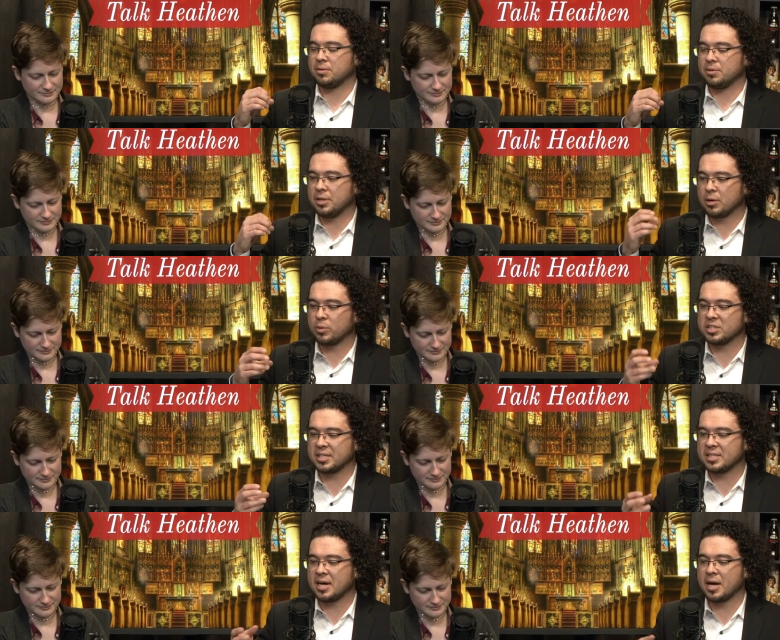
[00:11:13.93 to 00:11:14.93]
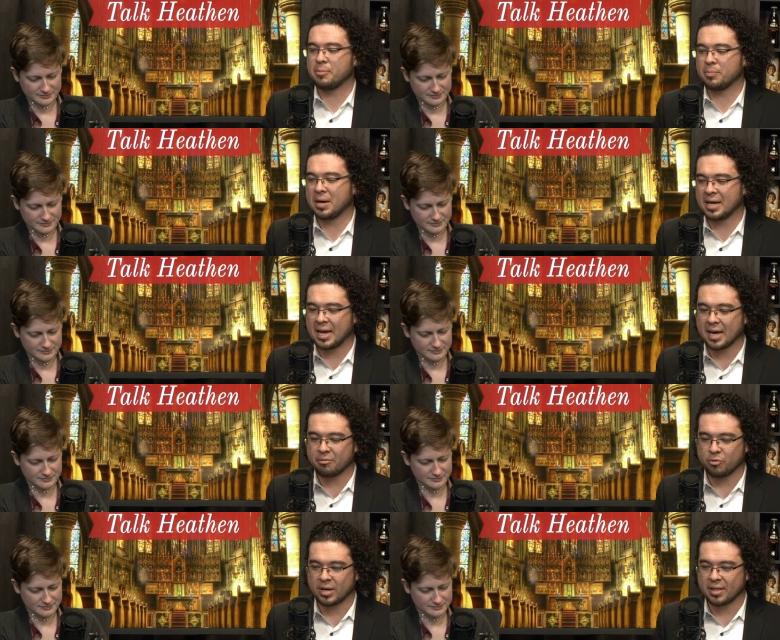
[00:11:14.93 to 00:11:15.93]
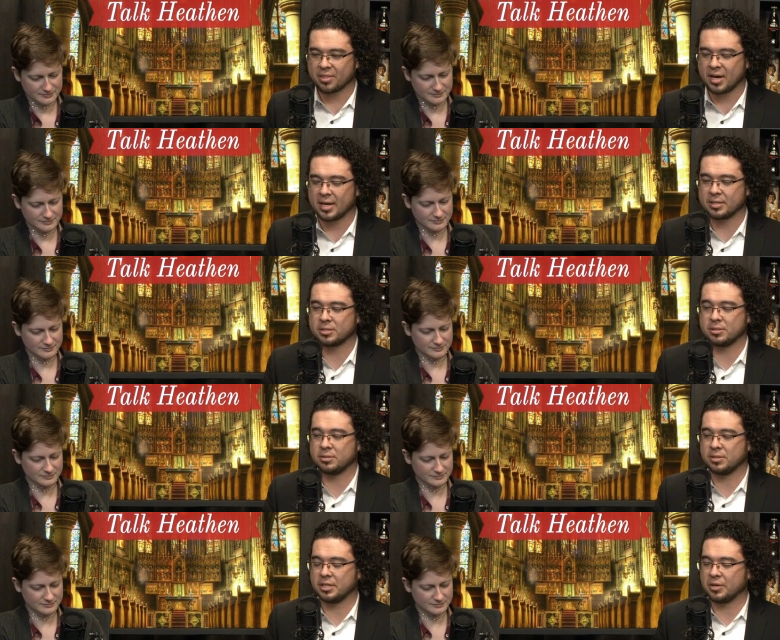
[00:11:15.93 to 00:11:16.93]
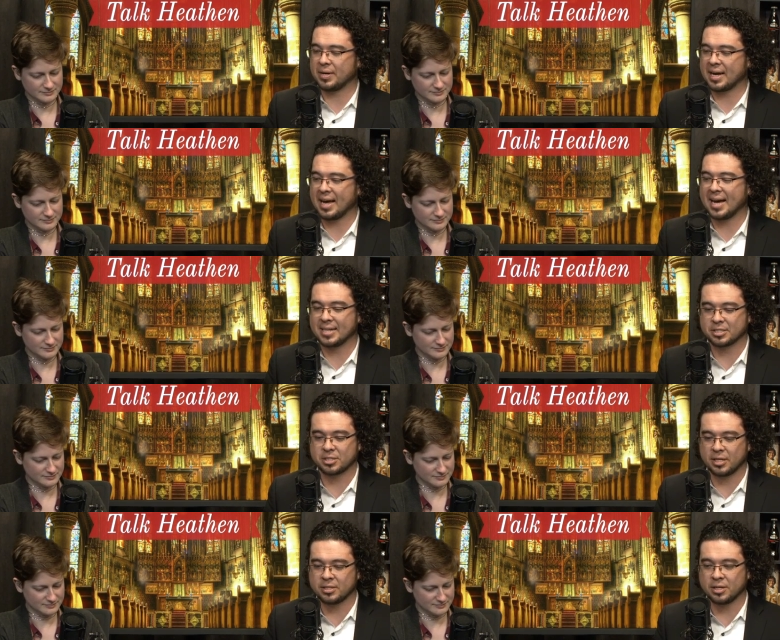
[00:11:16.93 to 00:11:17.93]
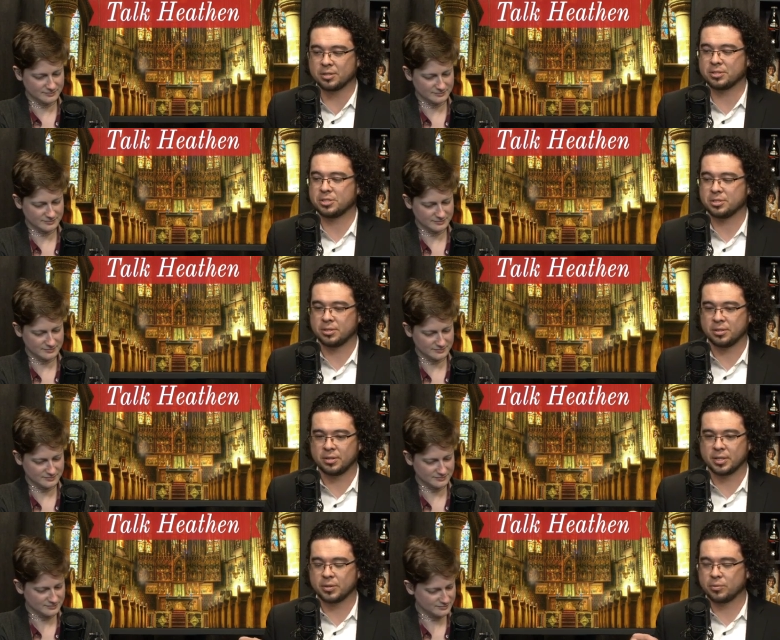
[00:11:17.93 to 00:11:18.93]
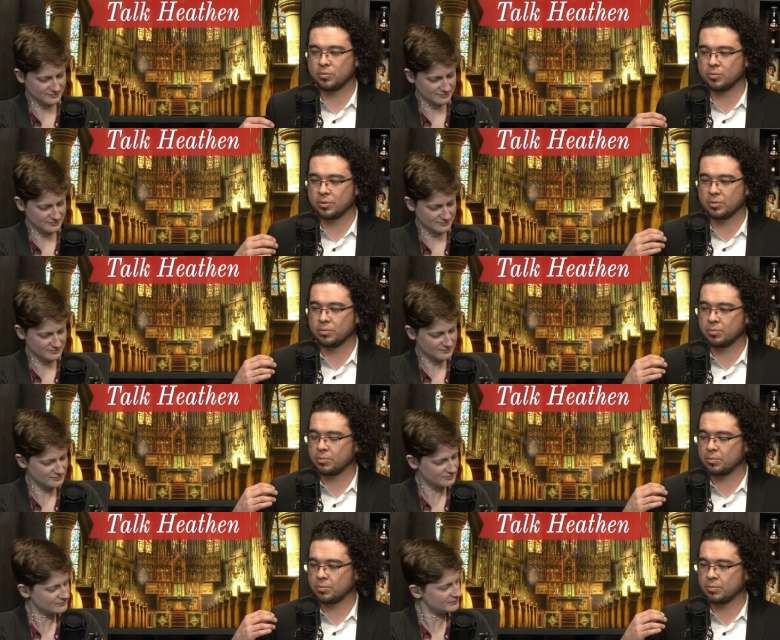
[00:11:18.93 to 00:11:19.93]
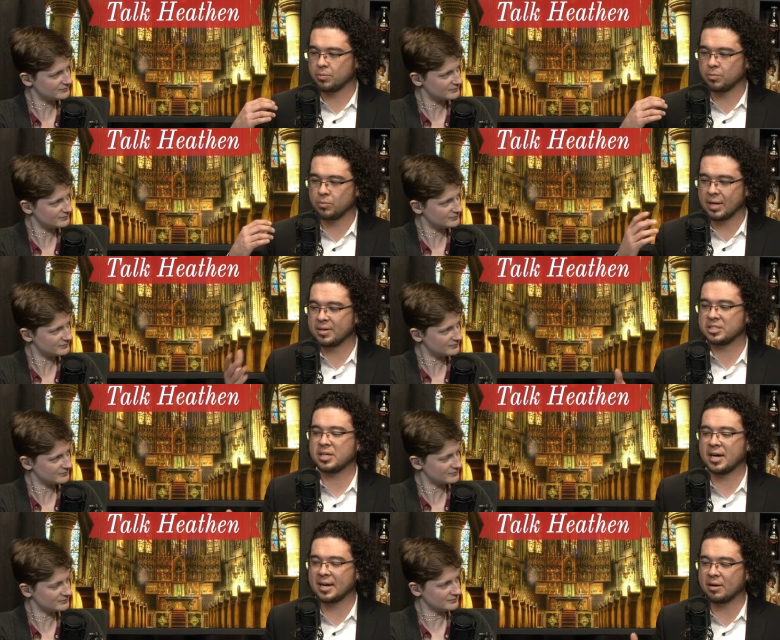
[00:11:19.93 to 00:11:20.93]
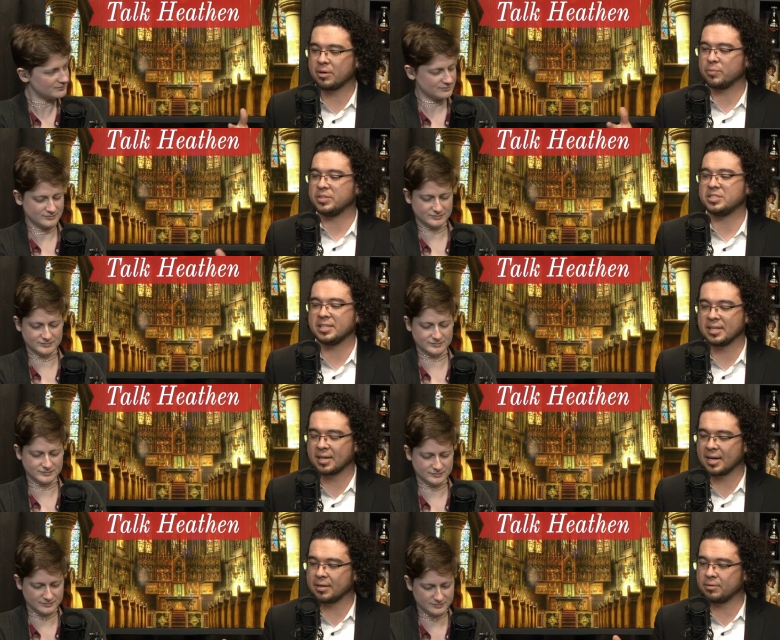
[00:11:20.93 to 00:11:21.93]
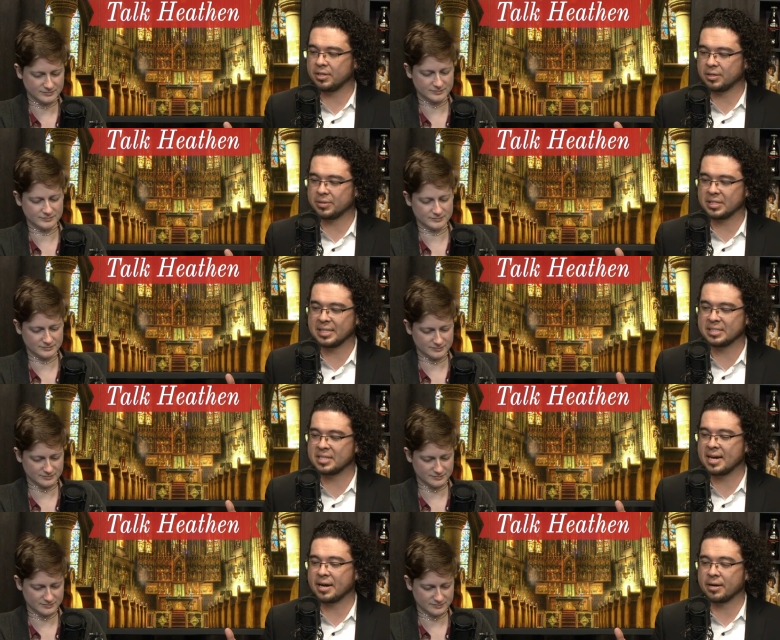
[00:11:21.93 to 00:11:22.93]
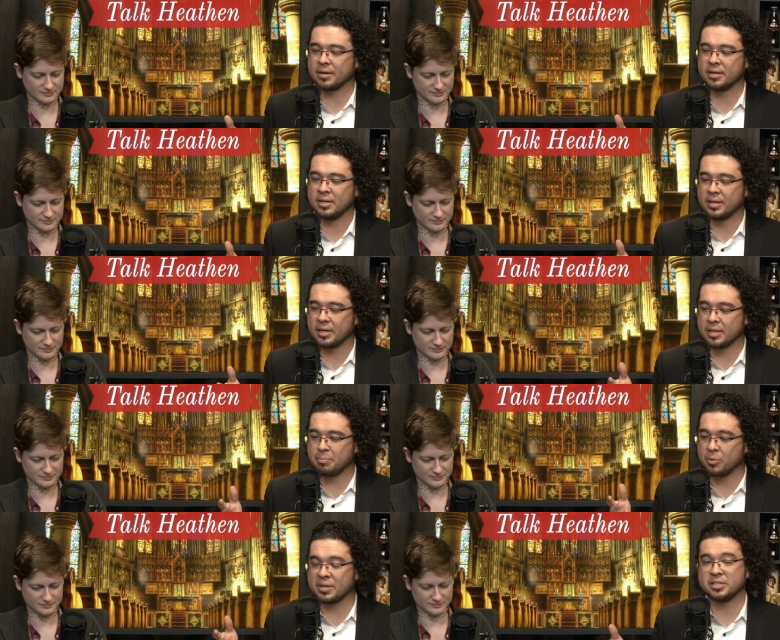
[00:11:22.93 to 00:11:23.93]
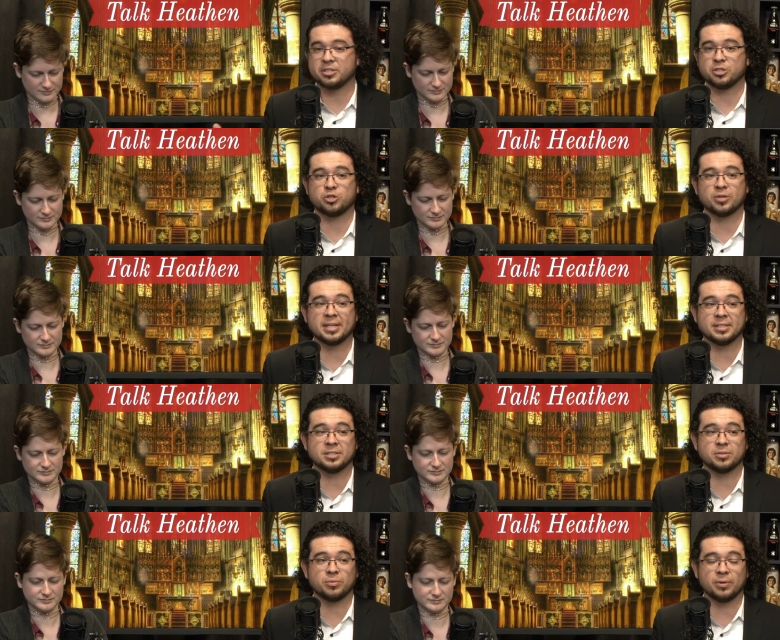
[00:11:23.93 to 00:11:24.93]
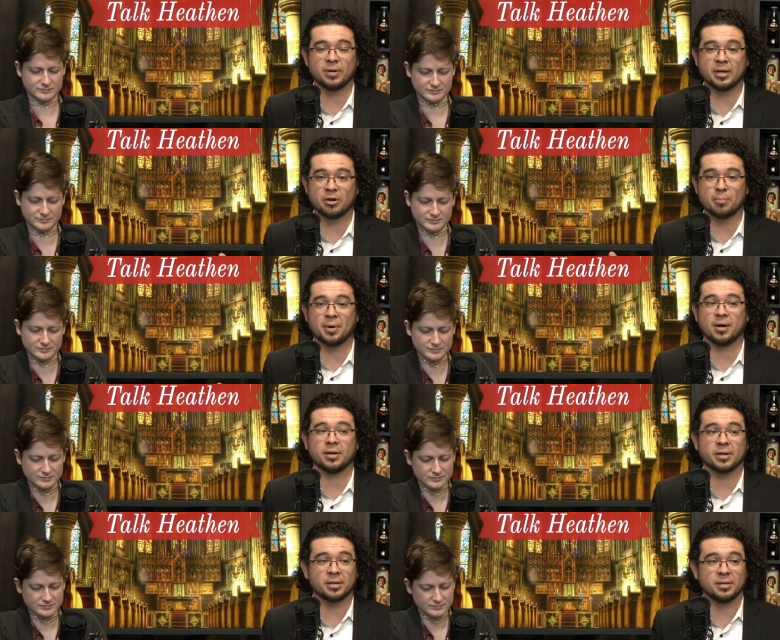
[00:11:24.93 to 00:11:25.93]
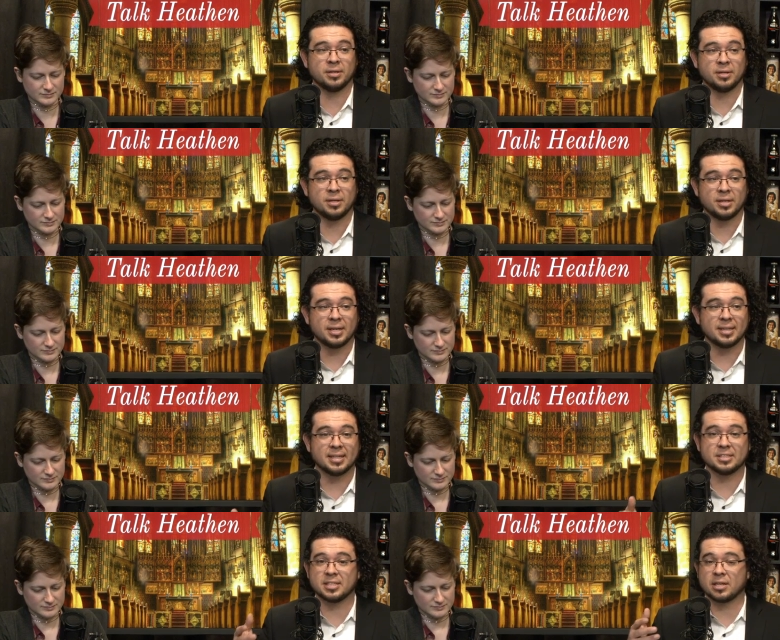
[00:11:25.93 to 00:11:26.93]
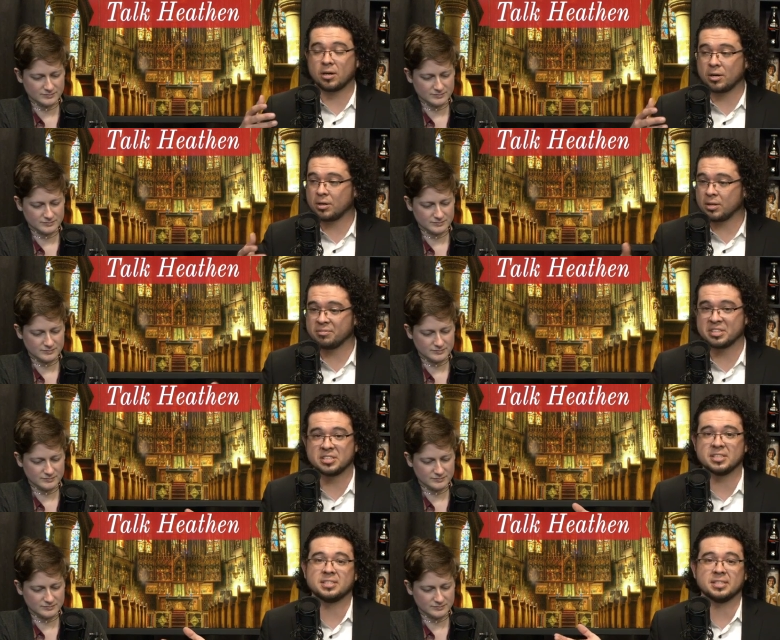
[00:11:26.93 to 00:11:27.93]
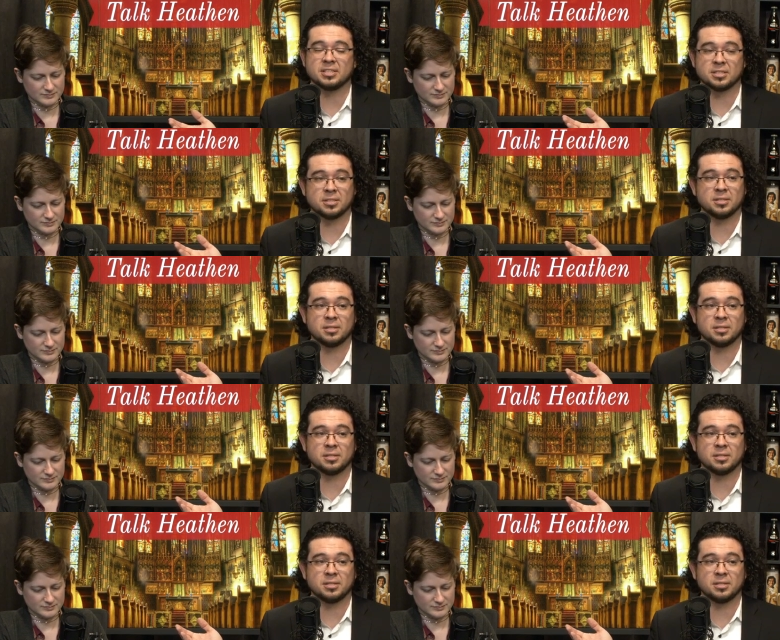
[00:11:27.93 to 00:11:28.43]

Speaker 1: There was a time in my life when I thought, you know, and I asked adults, you know, where is God? How can we see that God, you know, is there? And they pointed to the trees. We were near a park. And they said, all of existence